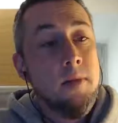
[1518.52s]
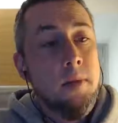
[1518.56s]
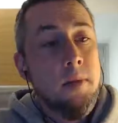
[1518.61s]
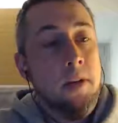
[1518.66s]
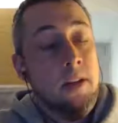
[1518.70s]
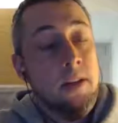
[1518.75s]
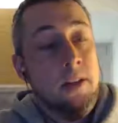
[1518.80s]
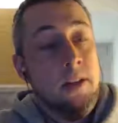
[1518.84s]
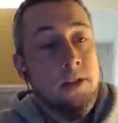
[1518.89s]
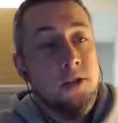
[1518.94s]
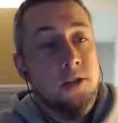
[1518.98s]
that
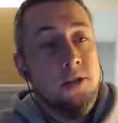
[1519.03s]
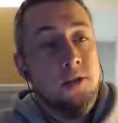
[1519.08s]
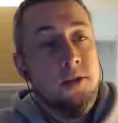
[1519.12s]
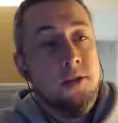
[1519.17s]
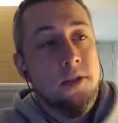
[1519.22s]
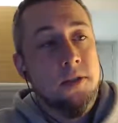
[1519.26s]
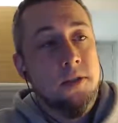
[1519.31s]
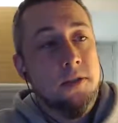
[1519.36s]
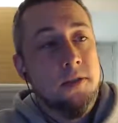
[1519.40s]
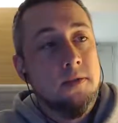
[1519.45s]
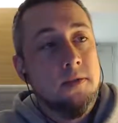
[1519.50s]
could be an
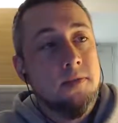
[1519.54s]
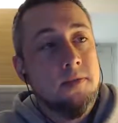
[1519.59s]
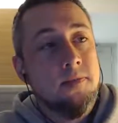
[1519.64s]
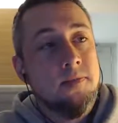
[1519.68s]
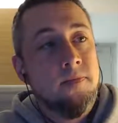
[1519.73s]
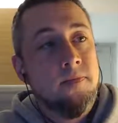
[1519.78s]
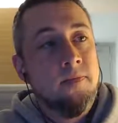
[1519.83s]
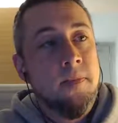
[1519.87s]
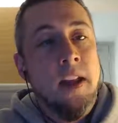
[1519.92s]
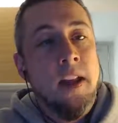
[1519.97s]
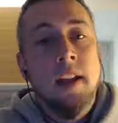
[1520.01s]
issue too.
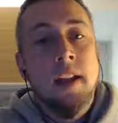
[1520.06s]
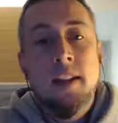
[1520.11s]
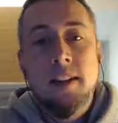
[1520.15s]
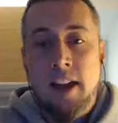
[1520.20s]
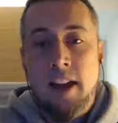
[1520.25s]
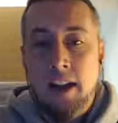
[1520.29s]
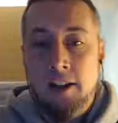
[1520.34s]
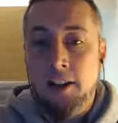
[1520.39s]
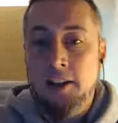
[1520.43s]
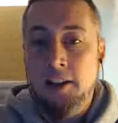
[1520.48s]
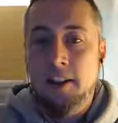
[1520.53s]

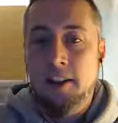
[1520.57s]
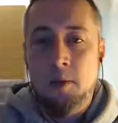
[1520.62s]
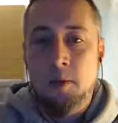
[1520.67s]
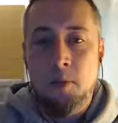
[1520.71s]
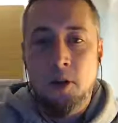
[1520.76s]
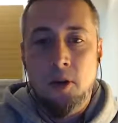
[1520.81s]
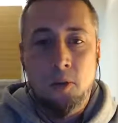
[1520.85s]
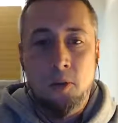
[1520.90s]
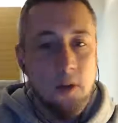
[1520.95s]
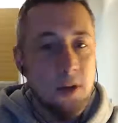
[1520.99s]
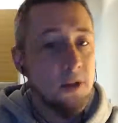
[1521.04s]
Not like they
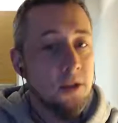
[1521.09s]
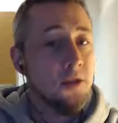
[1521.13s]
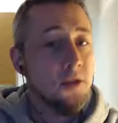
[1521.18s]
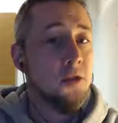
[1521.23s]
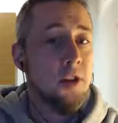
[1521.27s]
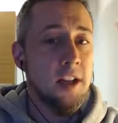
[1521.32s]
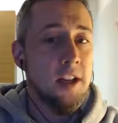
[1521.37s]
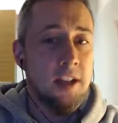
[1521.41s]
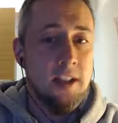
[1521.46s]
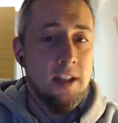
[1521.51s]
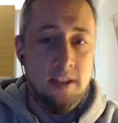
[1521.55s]
put a real
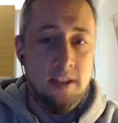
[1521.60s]
tree